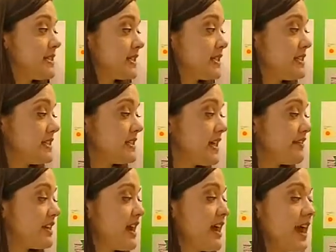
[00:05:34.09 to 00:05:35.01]

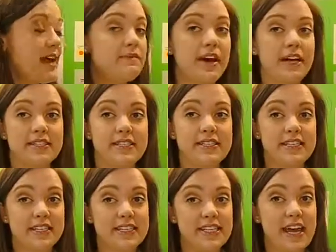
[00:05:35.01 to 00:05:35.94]
67, and Mozzie
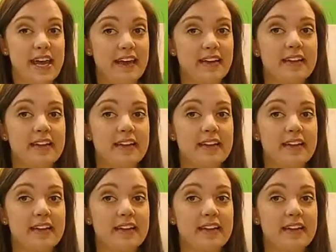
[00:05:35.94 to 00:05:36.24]
68.